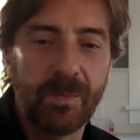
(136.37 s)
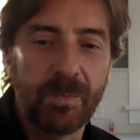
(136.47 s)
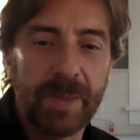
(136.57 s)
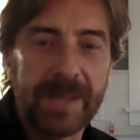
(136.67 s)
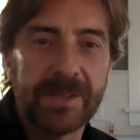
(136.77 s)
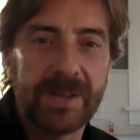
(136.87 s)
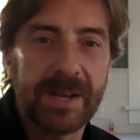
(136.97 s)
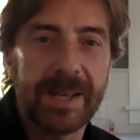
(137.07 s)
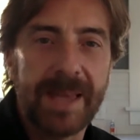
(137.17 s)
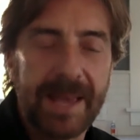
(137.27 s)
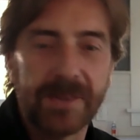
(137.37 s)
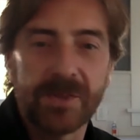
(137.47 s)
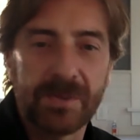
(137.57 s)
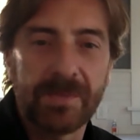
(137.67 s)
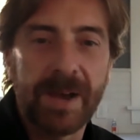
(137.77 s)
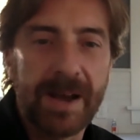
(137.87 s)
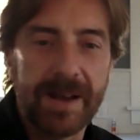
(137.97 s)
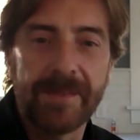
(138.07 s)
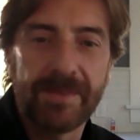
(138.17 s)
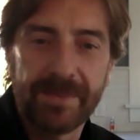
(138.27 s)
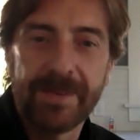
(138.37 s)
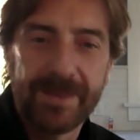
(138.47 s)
Bayside can't survive